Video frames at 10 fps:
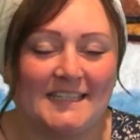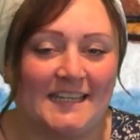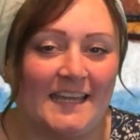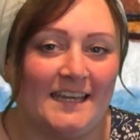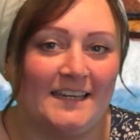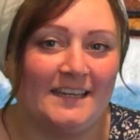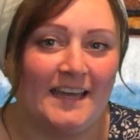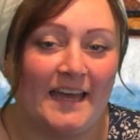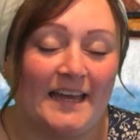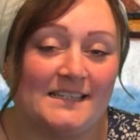here,
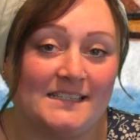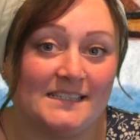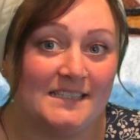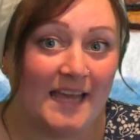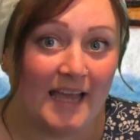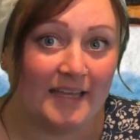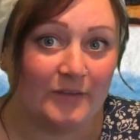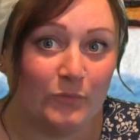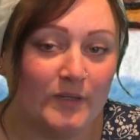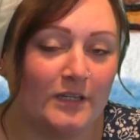and
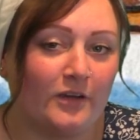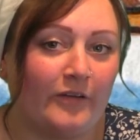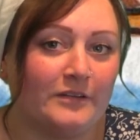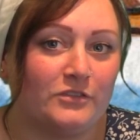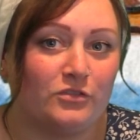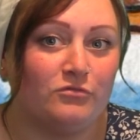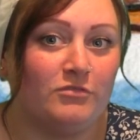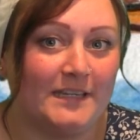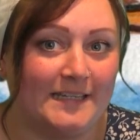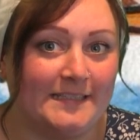today we're going to
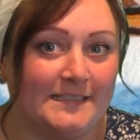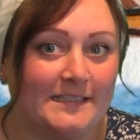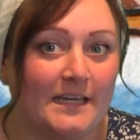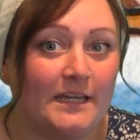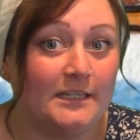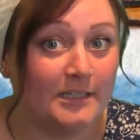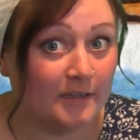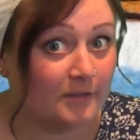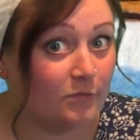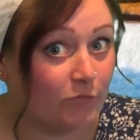read
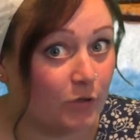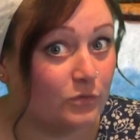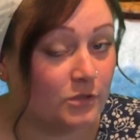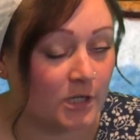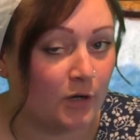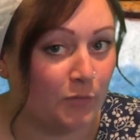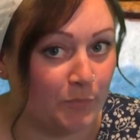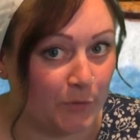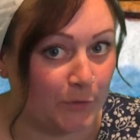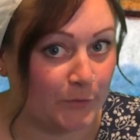another Roald Dahl book.